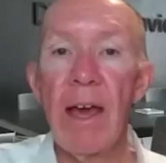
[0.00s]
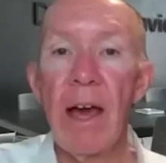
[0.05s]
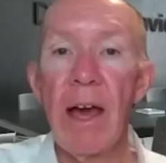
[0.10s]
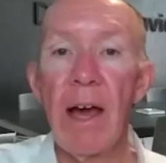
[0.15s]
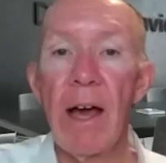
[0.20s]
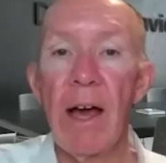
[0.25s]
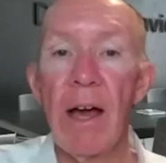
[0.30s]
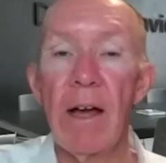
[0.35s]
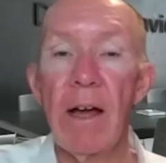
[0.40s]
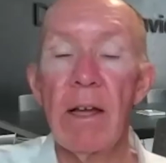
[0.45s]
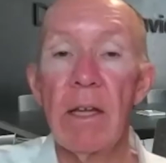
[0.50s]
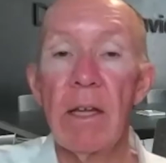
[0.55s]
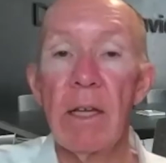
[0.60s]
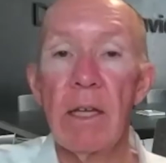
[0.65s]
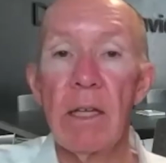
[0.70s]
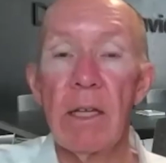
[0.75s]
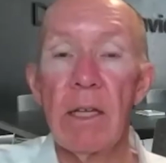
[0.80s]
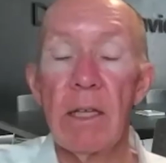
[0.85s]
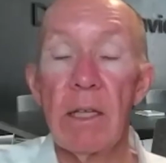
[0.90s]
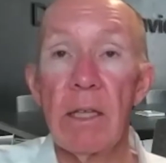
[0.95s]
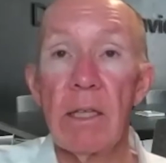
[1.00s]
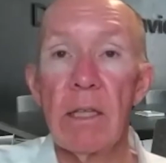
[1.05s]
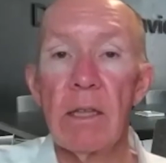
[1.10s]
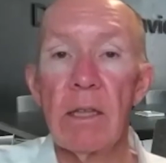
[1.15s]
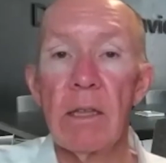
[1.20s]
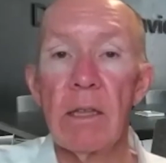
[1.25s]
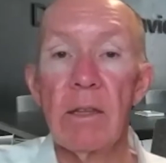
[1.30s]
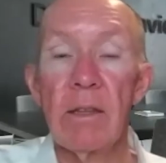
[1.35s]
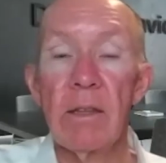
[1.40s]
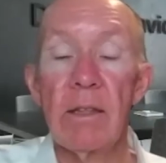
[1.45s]
are
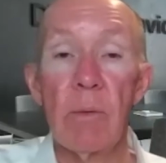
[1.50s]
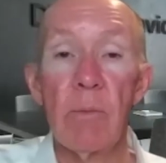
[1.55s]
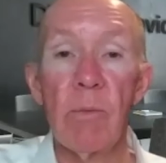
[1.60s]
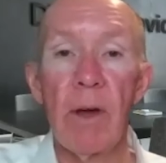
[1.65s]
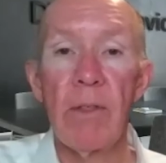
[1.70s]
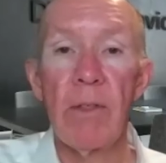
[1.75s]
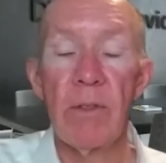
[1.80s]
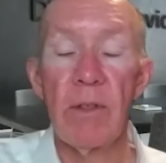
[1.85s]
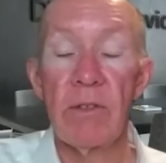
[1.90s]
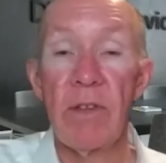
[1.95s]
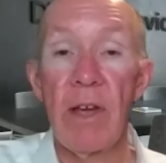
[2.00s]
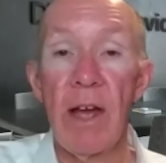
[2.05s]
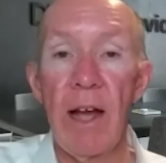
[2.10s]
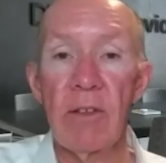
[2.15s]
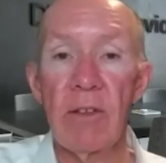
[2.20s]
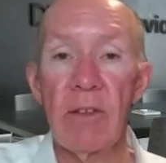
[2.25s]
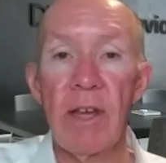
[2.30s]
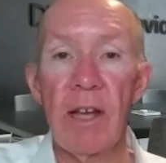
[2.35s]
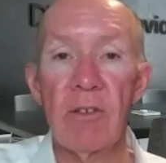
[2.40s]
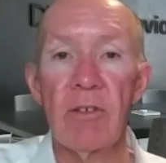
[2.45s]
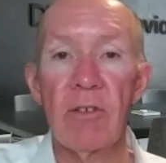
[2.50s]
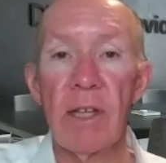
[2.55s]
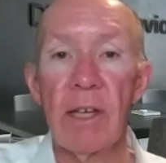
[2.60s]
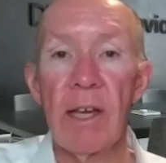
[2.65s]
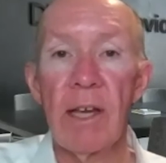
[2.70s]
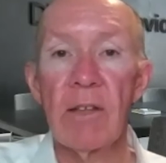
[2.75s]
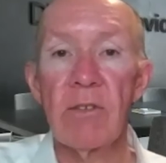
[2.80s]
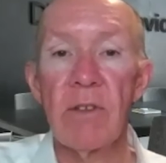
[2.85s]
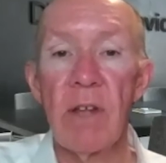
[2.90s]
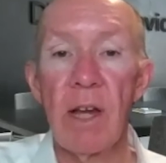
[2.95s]
than whether the task actually
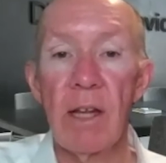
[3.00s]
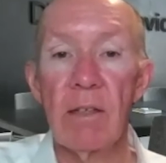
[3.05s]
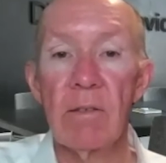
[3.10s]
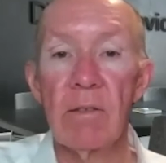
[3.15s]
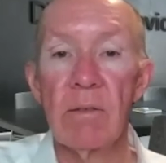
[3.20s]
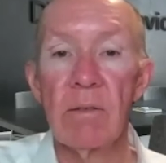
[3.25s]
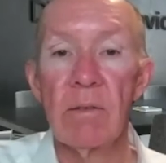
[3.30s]
gets done.